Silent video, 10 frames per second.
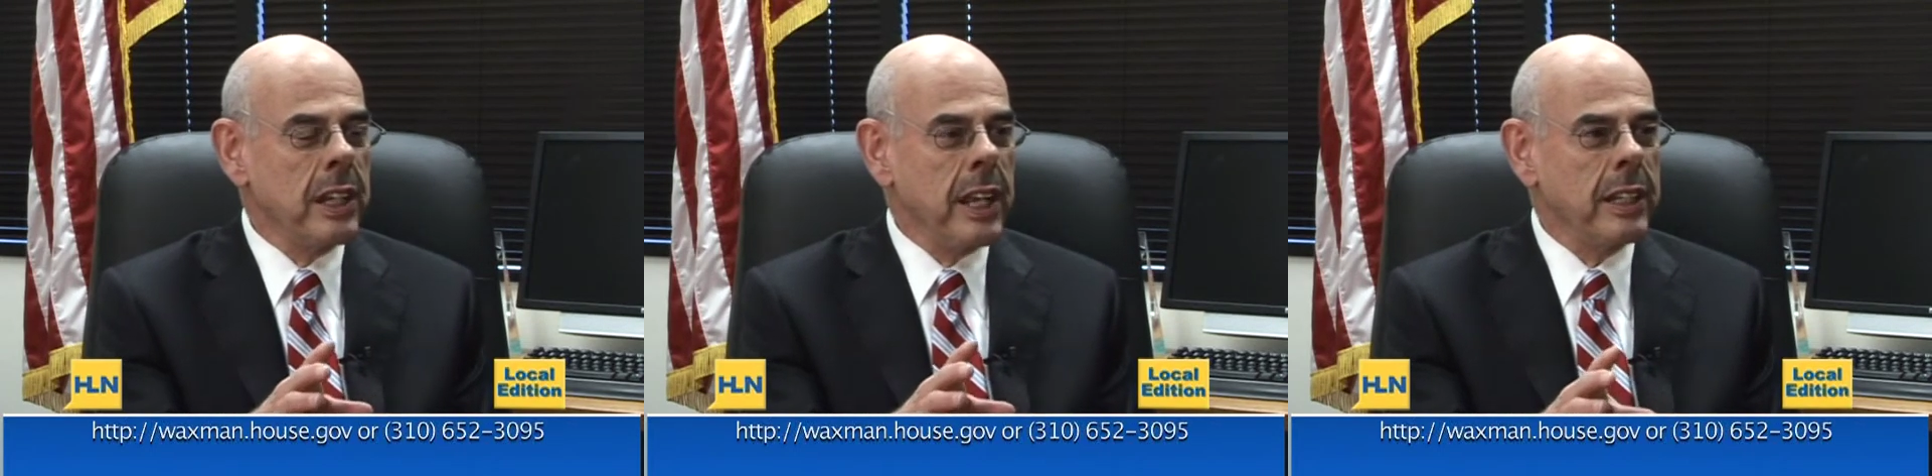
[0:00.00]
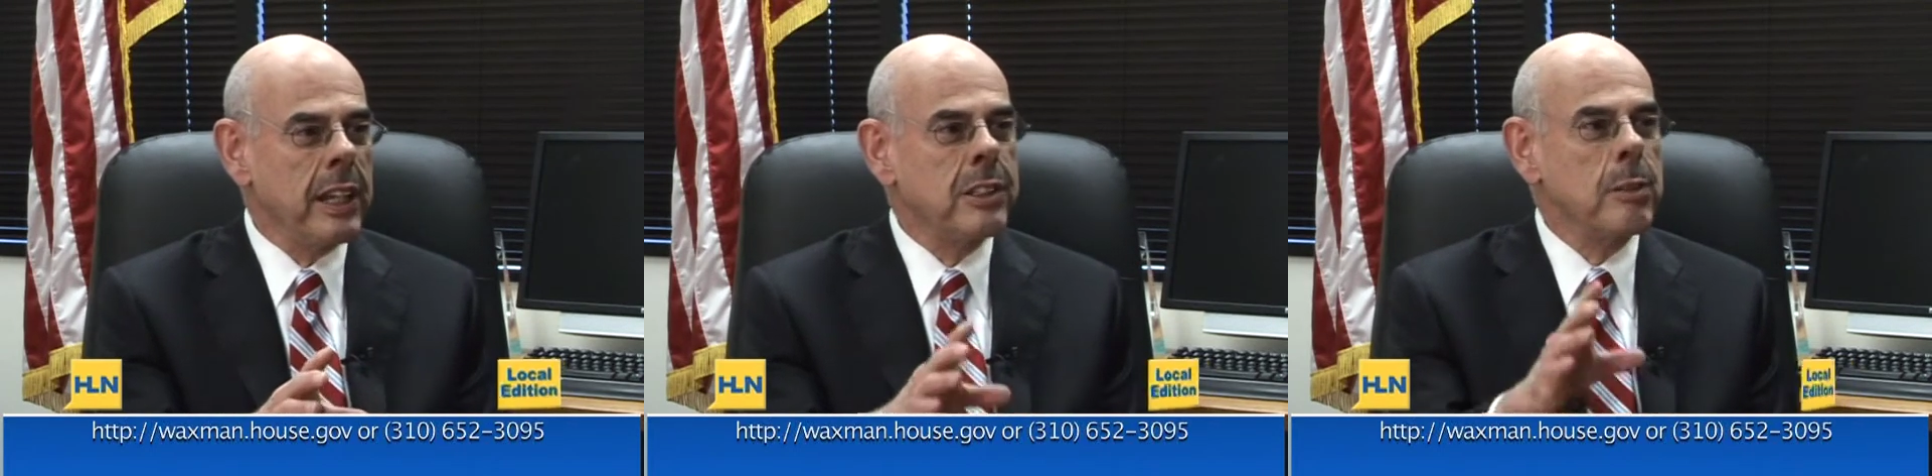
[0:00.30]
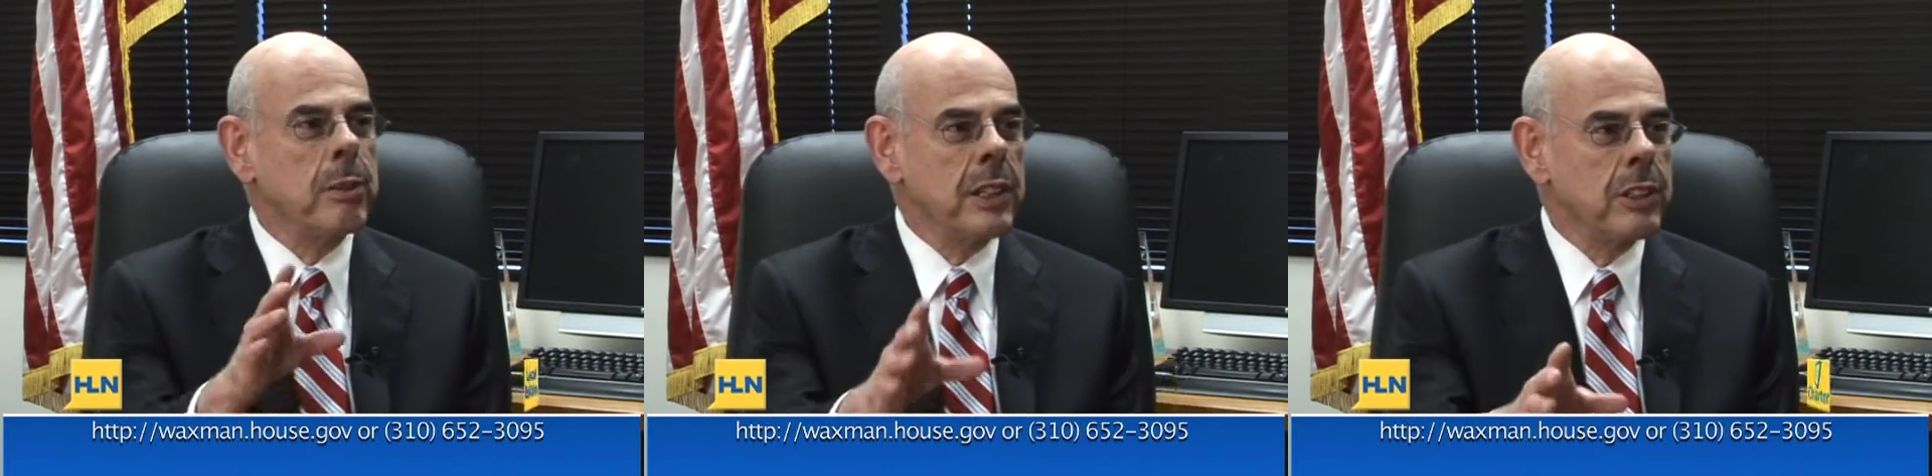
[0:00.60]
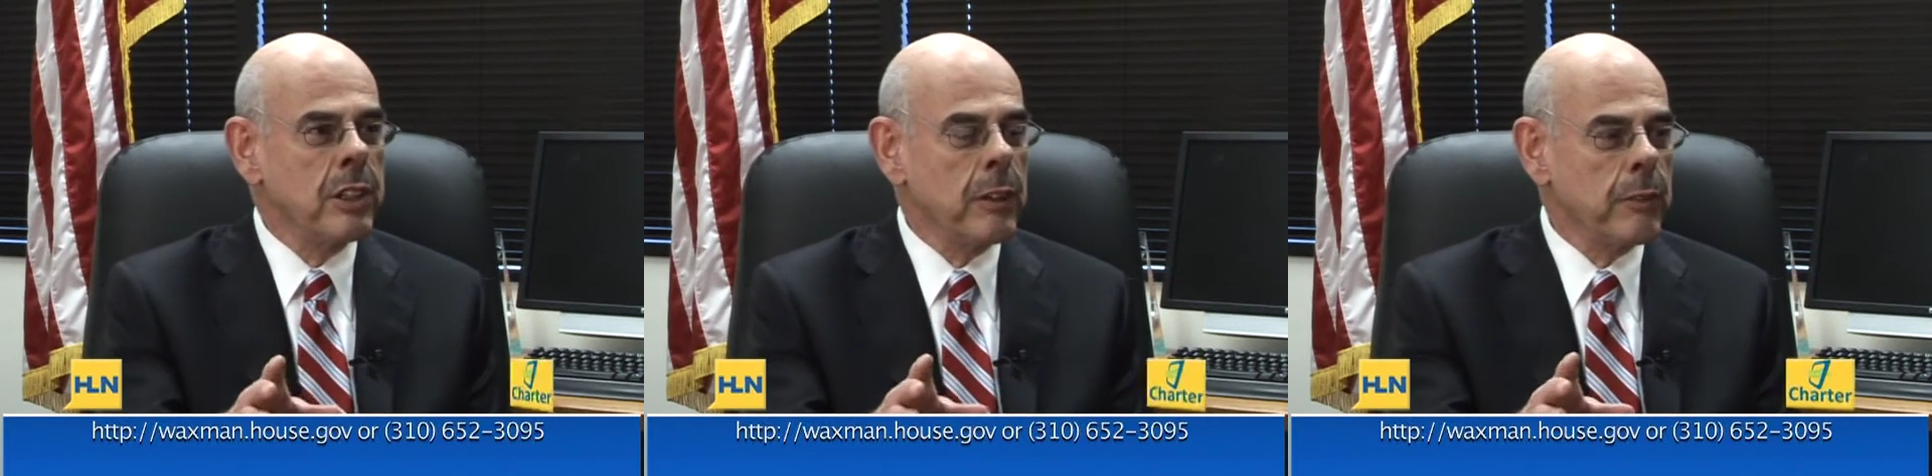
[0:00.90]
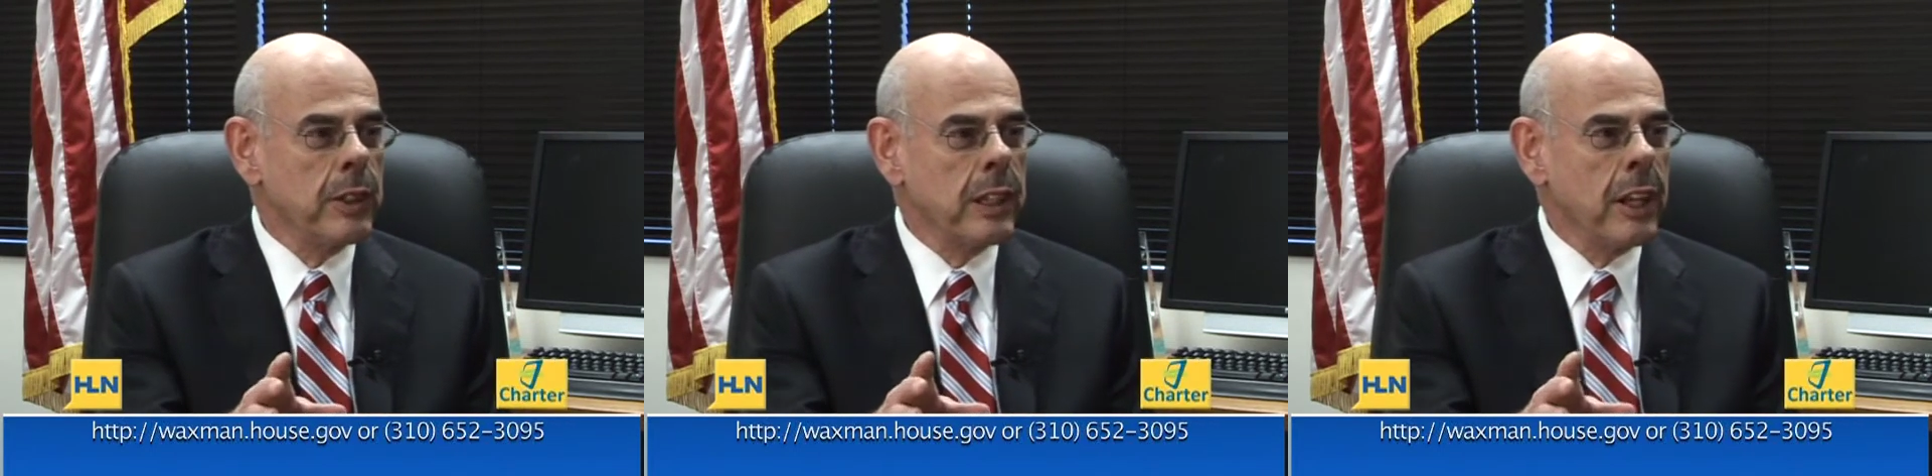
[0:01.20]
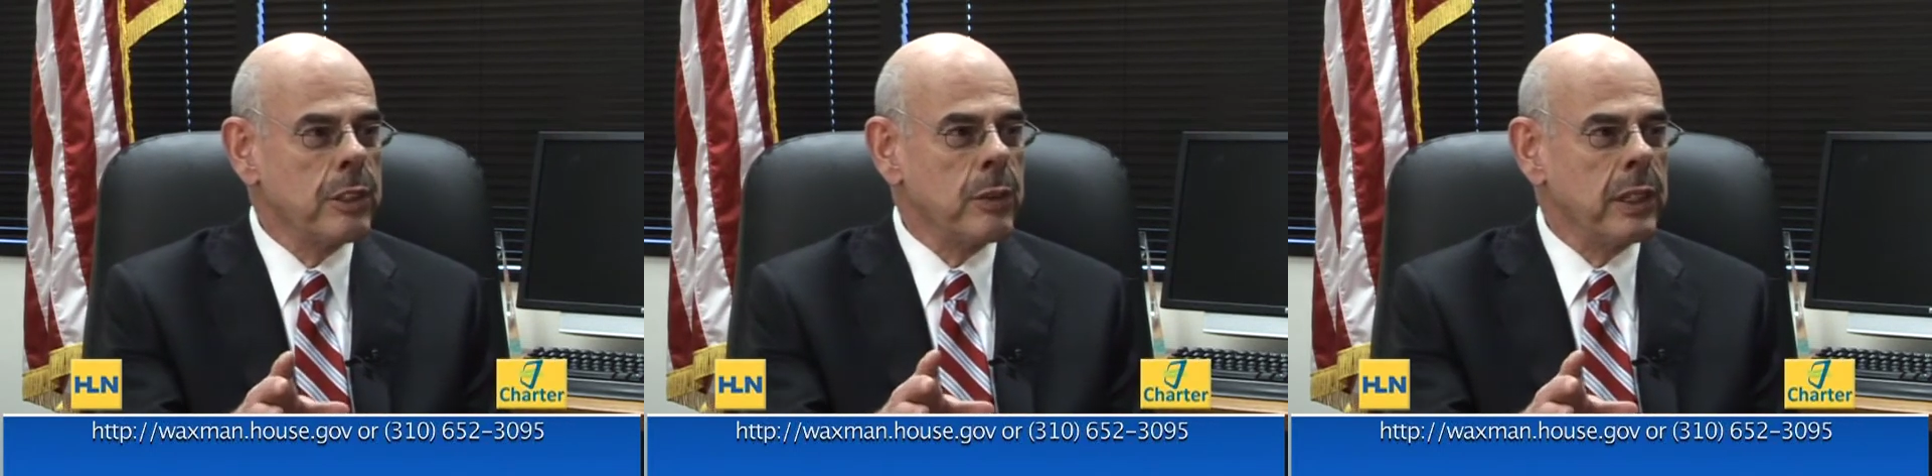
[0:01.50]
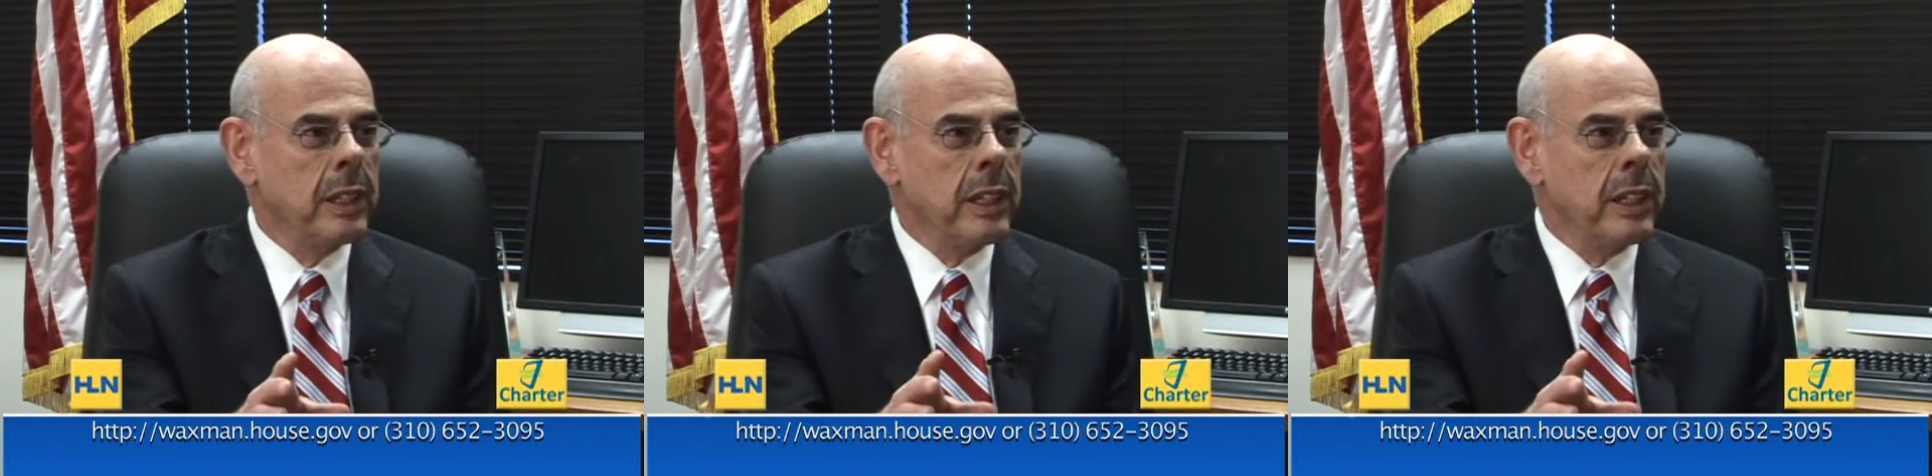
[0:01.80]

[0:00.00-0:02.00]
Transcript: and get some things done for the country.